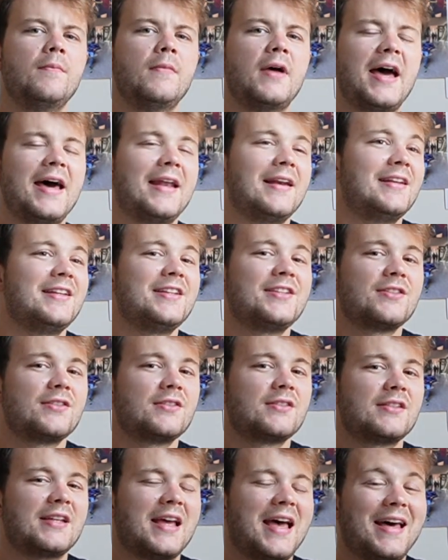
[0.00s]

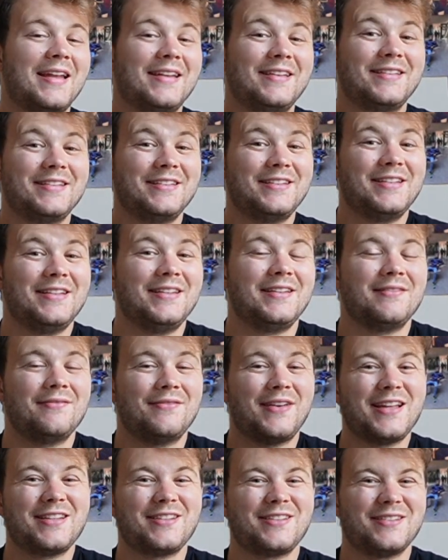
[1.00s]
Analysts and indeed
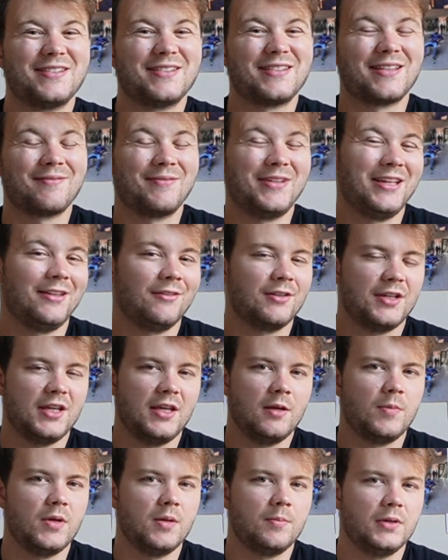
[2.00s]
investors, the being the
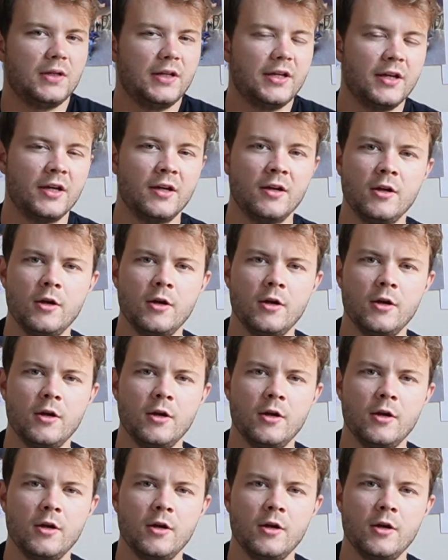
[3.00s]
key people here,